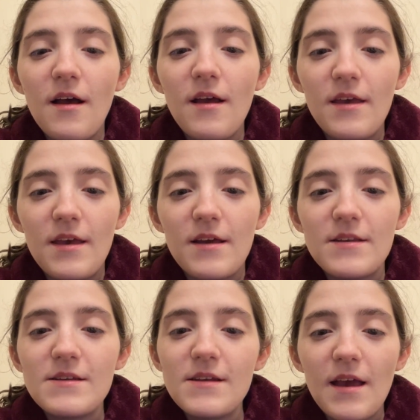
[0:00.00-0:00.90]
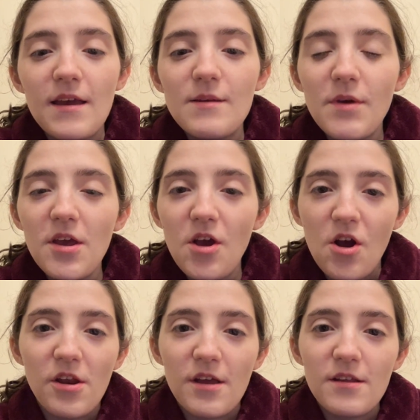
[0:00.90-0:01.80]
And today in my
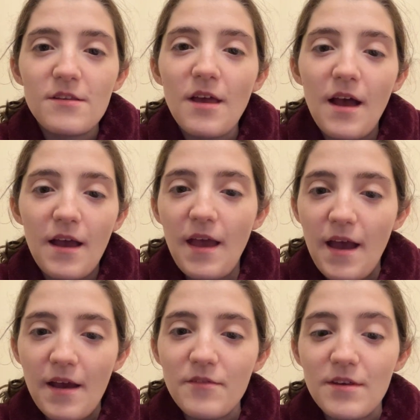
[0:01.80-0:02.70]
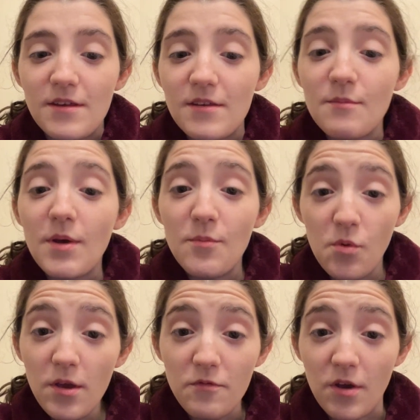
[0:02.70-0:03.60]
audience I have is my
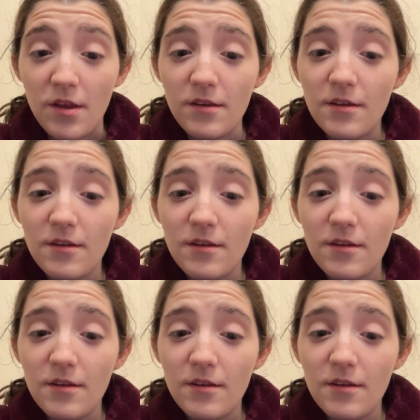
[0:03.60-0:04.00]
boyfriend.